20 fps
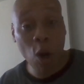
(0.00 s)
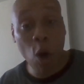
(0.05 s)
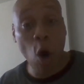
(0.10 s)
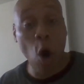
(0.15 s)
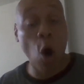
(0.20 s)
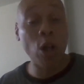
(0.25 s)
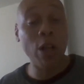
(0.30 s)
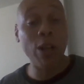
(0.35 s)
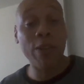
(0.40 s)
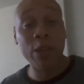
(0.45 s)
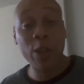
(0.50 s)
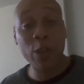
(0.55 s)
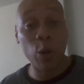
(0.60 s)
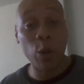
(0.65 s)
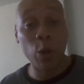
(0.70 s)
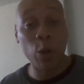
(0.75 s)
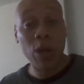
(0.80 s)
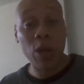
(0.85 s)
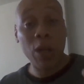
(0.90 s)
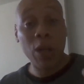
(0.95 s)
All of the, you know,
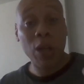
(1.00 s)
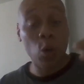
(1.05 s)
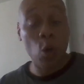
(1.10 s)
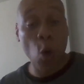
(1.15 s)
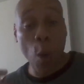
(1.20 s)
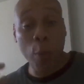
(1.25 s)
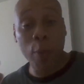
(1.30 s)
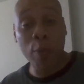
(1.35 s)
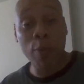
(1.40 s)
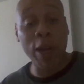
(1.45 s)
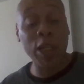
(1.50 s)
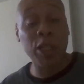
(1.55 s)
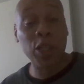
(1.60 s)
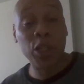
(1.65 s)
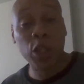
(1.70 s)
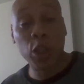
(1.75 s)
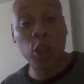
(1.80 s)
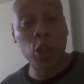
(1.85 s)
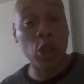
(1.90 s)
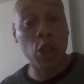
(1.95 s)
the
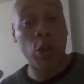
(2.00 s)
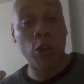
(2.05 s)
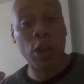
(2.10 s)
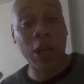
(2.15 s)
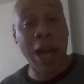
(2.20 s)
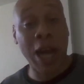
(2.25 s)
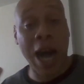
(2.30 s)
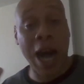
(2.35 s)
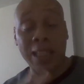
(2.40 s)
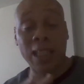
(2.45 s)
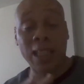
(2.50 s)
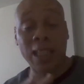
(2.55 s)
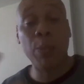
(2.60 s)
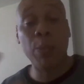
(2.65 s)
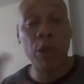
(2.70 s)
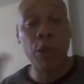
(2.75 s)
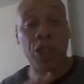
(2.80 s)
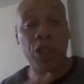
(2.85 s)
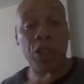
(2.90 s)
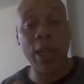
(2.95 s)
corporations are constantly
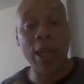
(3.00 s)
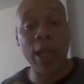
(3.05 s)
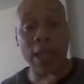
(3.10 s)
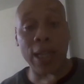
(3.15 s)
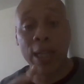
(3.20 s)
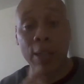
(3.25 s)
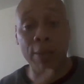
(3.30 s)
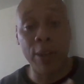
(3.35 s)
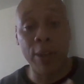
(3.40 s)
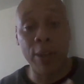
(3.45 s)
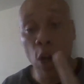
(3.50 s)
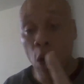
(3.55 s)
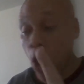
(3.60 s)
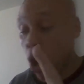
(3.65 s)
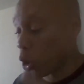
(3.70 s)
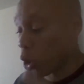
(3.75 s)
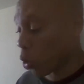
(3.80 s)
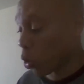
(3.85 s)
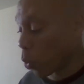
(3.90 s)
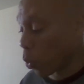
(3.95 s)
pushing negativity.
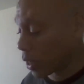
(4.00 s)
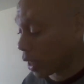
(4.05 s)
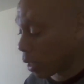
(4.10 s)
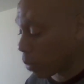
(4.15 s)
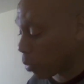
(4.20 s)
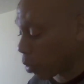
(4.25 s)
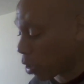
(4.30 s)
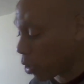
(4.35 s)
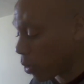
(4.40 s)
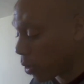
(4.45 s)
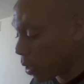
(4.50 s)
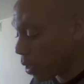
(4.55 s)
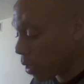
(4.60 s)
Hold on one second, bro.